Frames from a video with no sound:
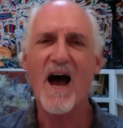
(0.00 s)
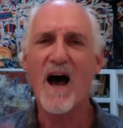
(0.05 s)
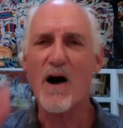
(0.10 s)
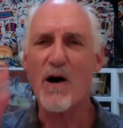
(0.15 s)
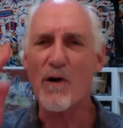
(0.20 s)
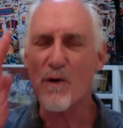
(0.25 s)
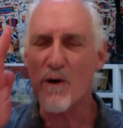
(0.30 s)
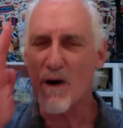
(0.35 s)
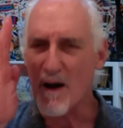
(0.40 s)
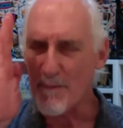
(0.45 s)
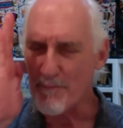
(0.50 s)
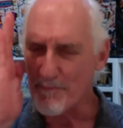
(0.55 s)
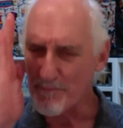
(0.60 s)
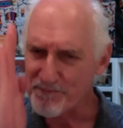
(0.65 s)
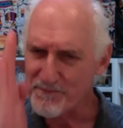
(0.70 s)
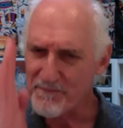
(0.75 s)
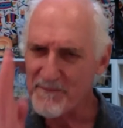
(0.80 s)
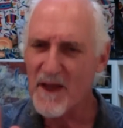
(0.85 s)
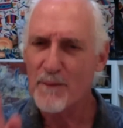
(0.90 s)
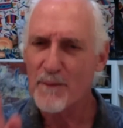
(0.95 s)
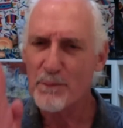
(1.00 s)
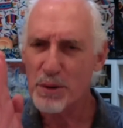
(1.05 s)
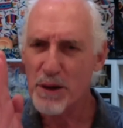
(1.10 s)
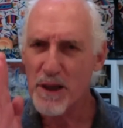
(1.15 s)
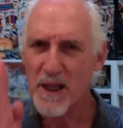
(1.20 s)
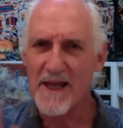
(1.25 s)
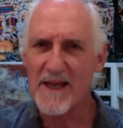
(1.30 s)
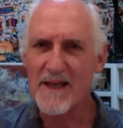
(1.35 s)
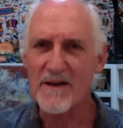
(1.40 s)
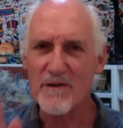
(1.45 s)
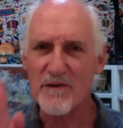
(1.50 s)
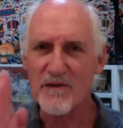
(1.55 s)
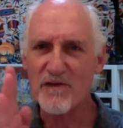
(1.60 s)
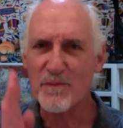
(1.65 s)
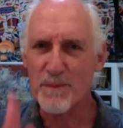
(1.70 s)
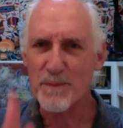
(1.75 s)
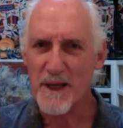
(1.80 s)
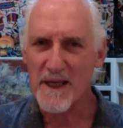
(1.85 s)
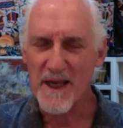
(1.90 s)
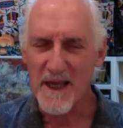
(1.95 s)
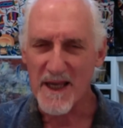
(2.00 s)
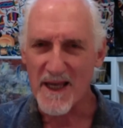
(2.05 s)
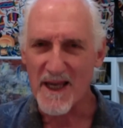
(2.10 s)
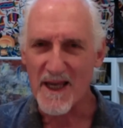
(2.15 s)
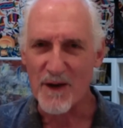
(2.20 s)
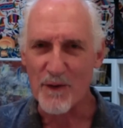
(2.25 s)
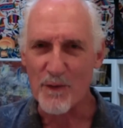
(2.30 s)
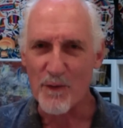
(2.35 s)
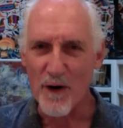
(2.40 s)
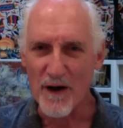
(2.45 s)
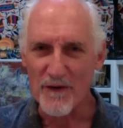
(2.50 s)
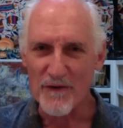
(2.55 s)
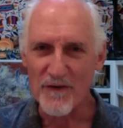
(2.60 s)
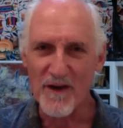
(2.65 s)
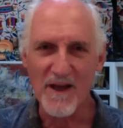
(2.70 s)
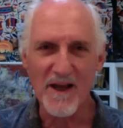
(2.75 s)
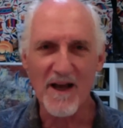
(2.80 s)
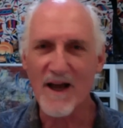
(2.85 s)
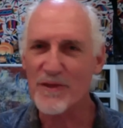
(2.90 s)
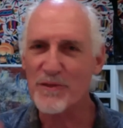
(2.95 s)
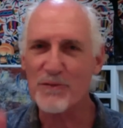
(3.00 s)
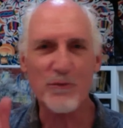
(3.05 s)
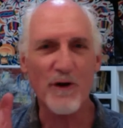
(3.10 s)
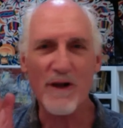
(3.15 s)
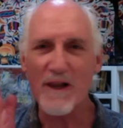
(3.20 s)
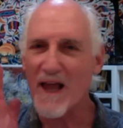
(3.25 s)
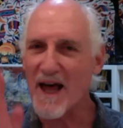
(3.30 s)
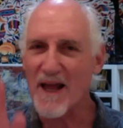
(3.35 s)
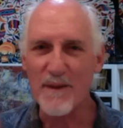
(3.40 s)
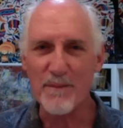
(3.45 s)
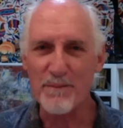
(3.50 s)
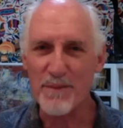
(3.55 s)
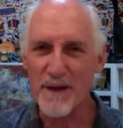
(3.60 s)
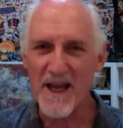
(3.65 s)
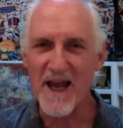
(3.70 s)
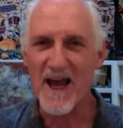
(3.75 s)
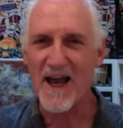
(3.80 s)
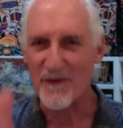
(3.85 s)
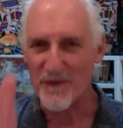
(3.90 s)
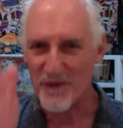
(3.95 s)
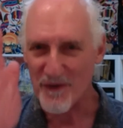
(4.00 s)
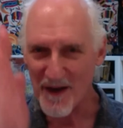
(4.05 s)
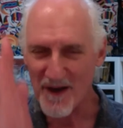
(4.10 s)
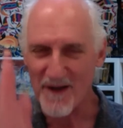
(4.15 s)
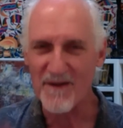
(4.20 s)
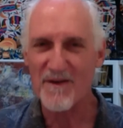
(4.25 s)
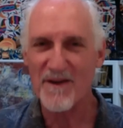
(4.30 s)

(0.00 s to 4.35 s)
how plain speaking he was. He cut through a lot of BS.